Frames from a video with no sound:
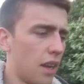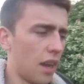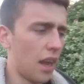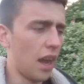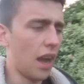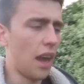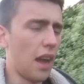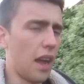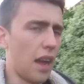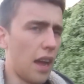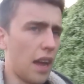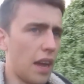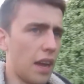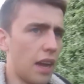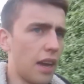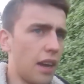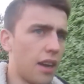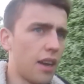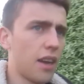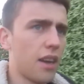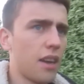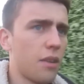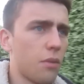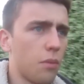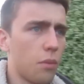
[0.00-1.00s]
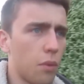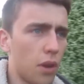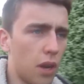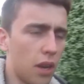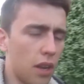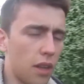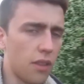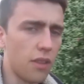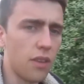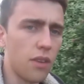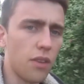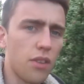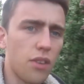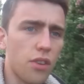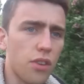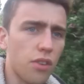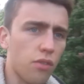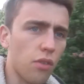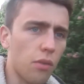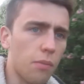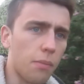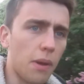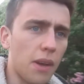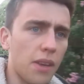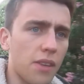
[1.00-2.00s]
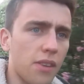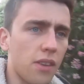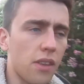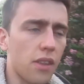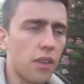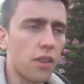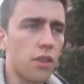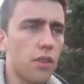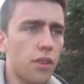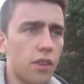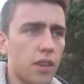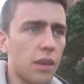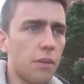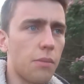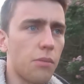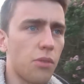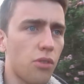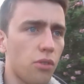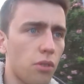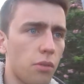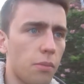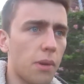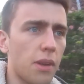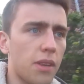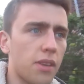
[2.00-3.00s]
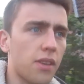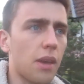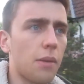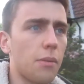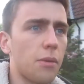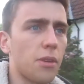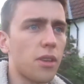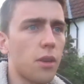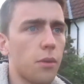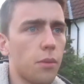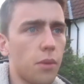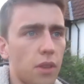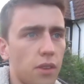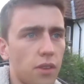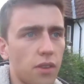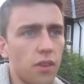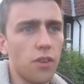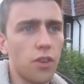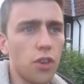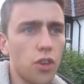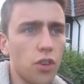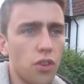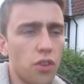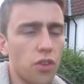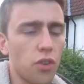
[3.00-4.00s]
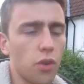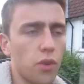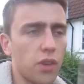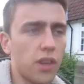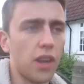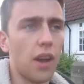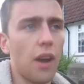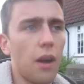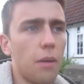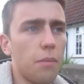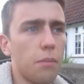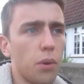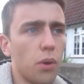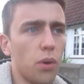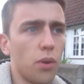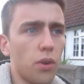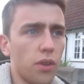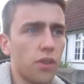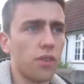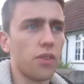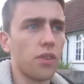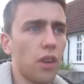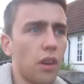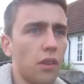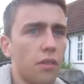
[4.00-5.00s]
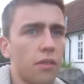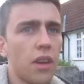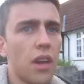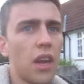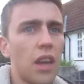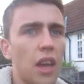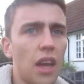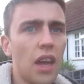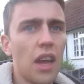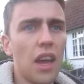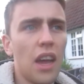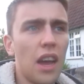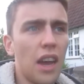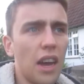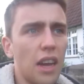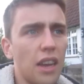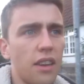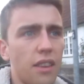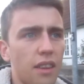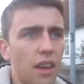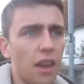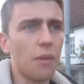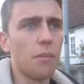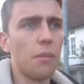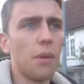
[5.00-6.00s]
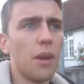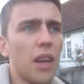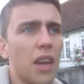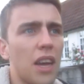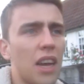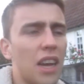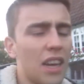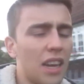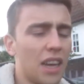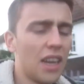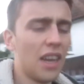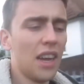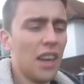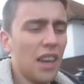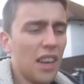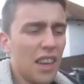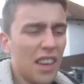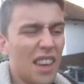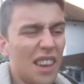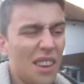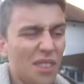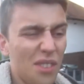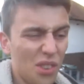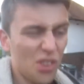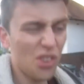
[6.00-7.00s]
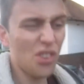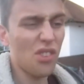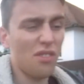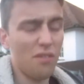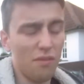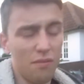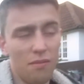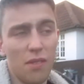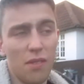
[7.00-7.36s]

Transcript: other Scrum Master, the other team Scrum Master came and sit with us, so she could sort out our board and stuff. And it was just